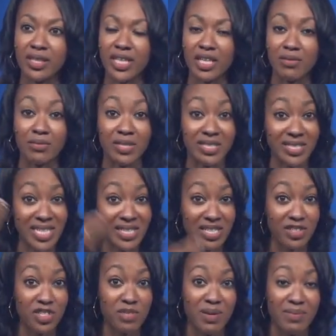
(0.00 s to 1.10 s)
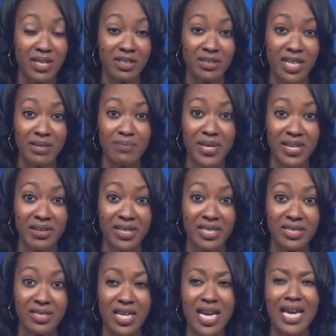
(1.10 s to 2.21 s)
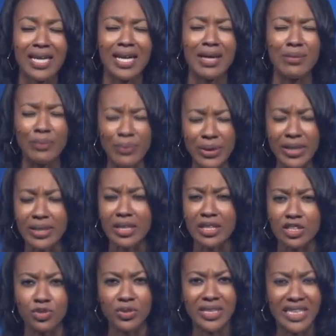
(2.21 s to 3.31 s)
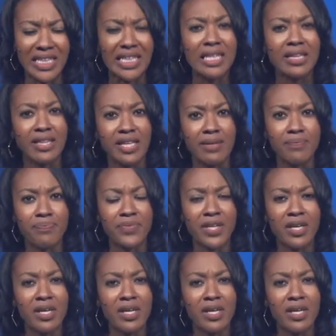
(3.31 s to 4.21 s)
it was tended to by my grandparents, and I really enjoyed eating them.